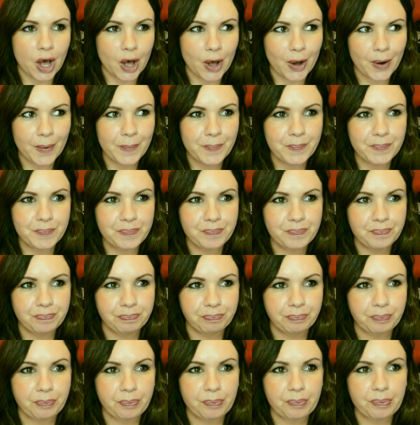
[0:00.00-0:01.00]

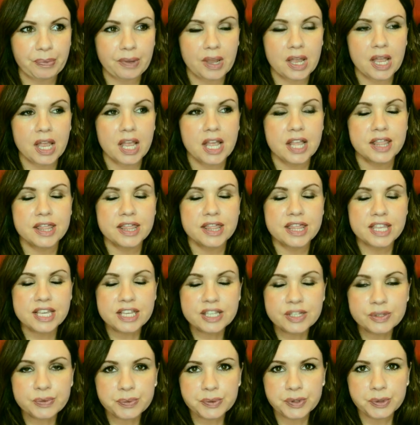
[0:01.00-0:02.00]
Um,
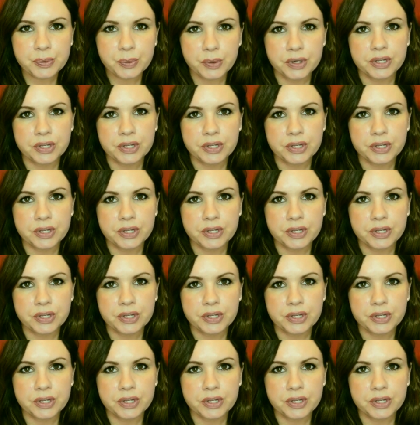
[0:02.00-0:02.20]
this was